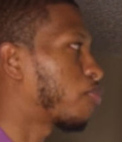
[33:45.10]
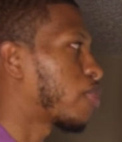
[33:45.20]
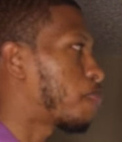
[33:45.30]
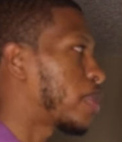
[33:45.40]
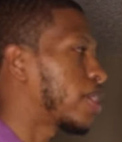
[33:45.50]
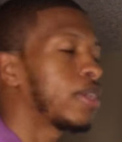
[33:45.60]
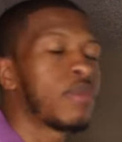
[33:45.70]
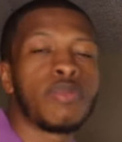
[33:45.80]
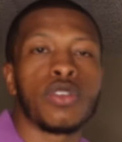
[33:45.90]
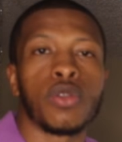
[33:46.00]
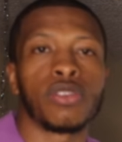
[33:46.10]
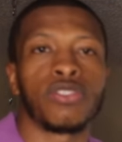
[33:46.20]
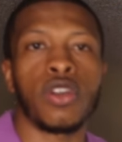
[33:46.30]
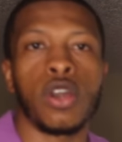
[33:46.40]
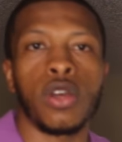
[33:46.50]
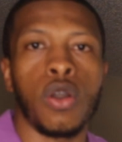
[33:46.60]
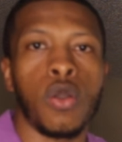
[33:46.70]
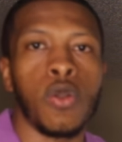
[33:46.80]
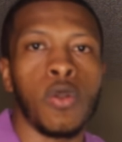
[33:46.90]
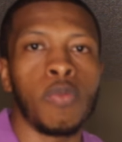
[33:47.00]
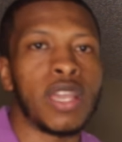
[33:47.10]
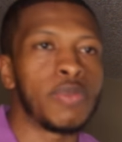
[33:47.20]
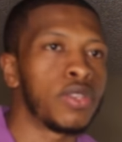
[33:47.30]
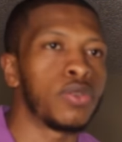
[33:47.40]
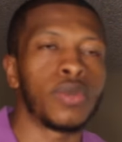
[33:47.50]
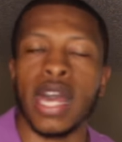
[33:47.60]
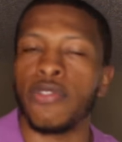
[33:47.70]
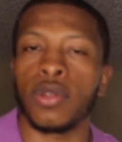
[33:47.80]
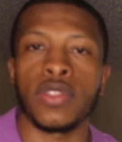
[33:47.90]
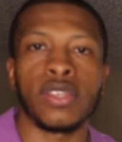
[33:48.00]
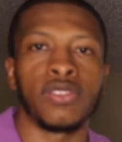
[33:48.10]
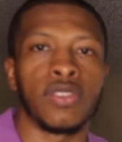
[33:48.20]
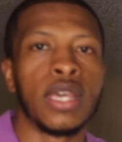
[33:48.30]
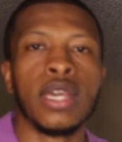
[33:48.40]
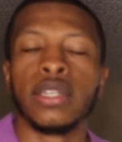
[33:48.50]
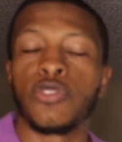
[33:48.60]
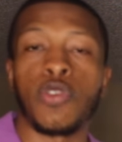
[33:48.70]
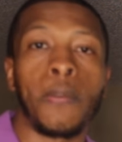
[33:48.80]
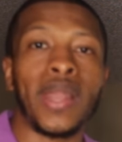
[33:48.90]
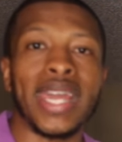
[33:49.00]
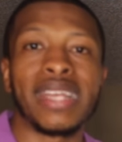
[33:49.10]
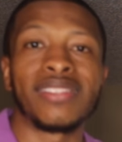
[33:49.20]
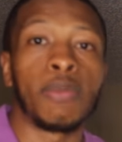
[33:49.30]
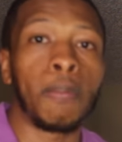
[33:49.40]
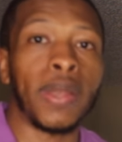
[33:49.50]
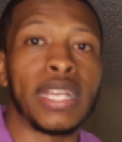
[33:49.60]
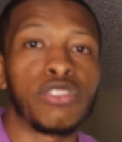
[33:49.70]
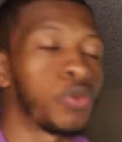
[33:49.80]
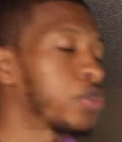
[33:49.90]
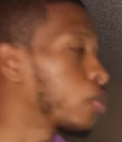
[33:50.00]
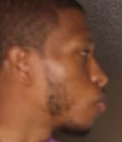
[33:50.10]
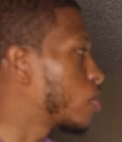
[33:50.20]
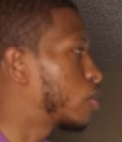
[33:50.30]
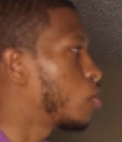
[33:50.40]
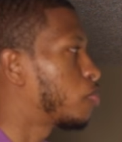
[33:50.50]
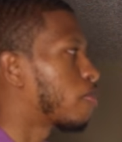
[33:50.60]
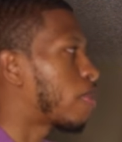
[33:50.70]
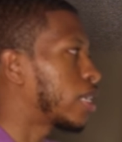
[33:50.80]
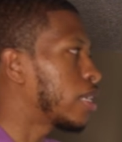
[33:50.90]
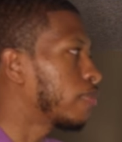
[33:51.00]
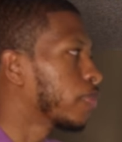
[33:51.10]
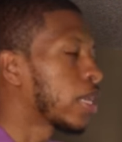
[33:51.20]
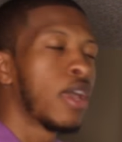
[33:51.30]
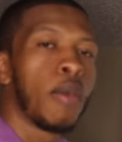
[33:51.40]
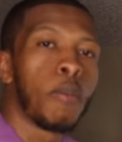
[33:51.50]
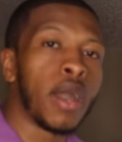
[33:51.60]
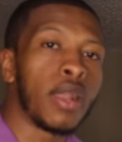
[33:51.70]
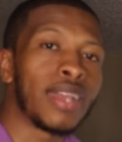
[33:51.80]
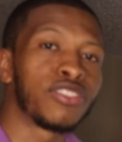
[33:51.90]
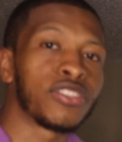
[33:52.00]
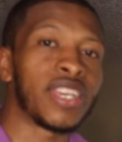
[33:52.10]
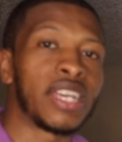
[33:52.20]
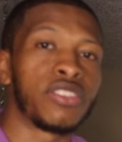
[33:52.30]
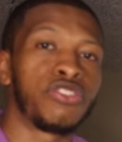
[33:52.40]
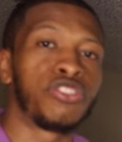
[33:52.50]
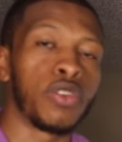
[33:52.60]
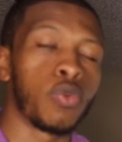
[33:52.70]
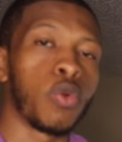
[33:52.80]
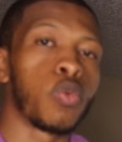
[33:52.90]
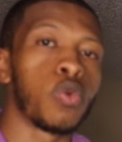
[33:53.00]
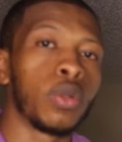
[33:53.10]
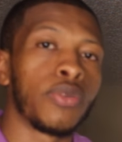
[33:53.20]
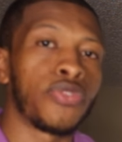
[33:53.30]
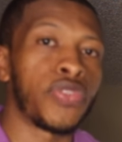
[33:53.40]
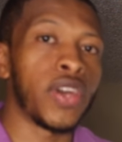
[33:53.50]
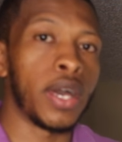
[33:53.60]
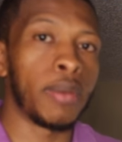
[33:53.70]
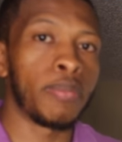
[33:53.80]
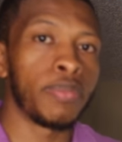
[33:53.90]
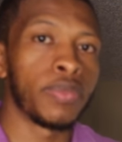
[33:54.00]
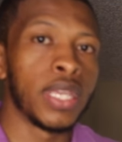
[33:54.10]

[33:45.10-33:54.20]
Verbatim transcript: flipping. Maybe you're in a starter home. Maybe you have all of these different plans in place where you're going to recoup the money. But just as a general rule of thumb,